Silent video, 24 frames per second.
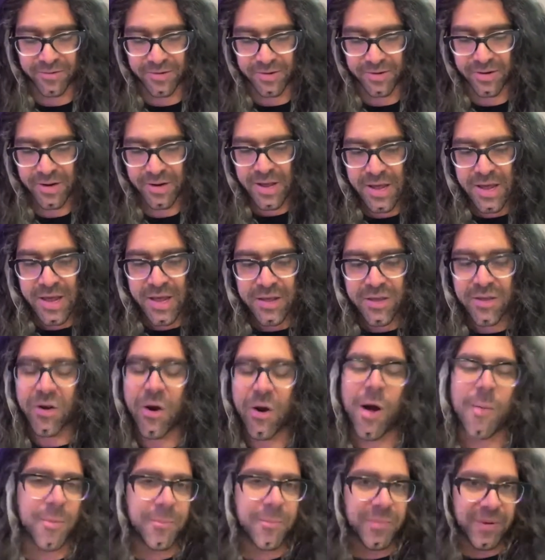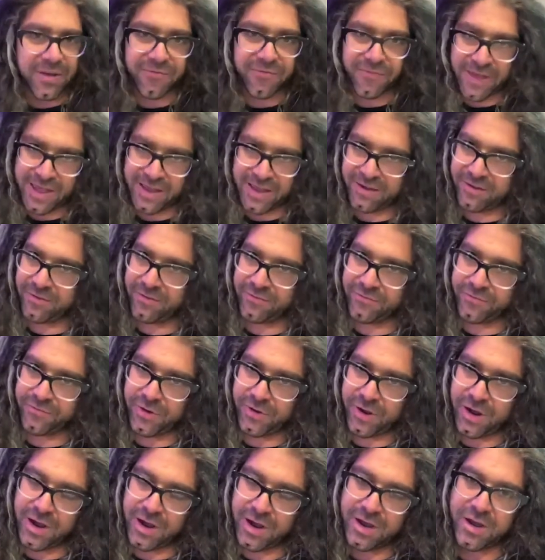And you know, I'm a big fan of
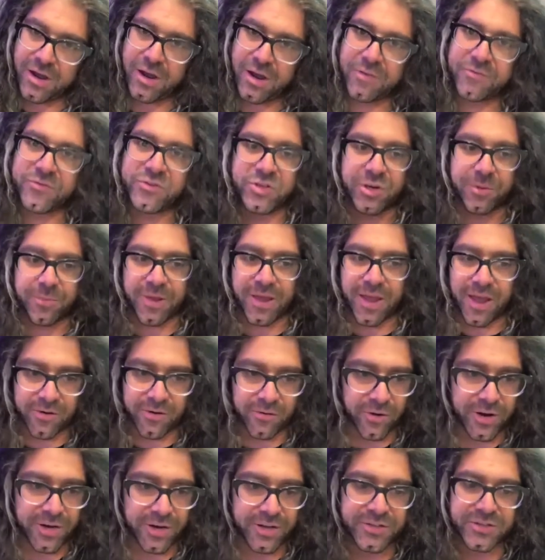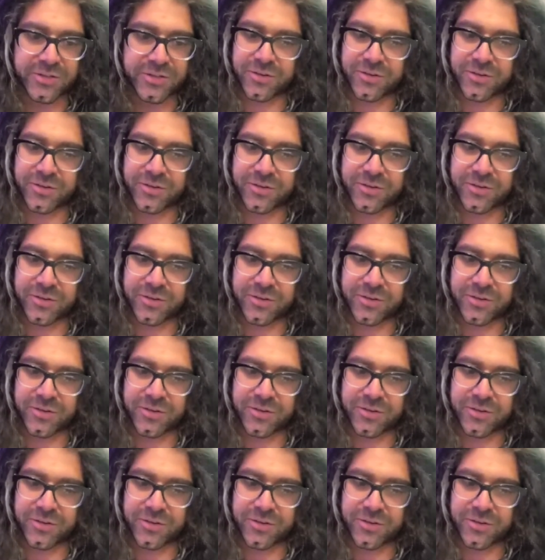Jimi Hendrix.